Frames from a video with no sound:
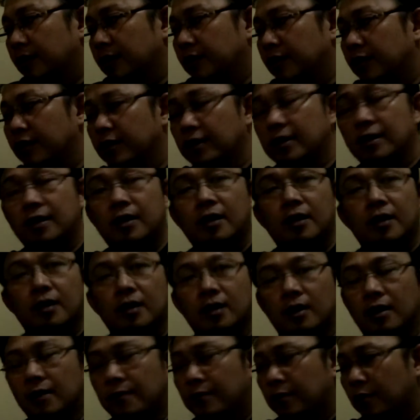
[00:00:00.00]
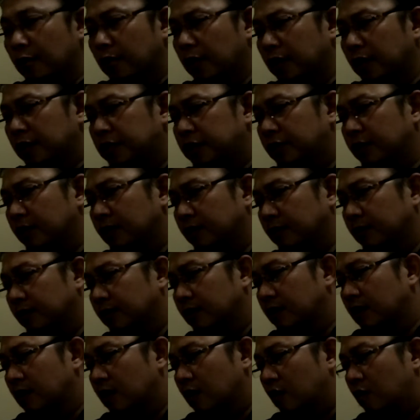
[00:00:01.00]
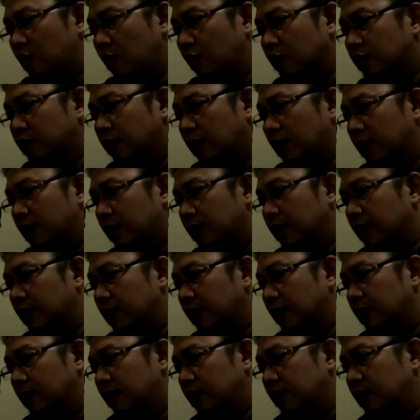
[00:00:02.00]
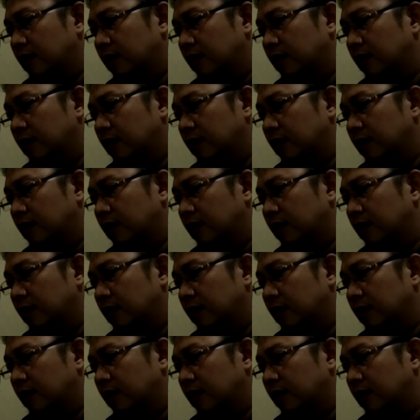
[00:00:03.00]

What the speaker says: and the production costs are the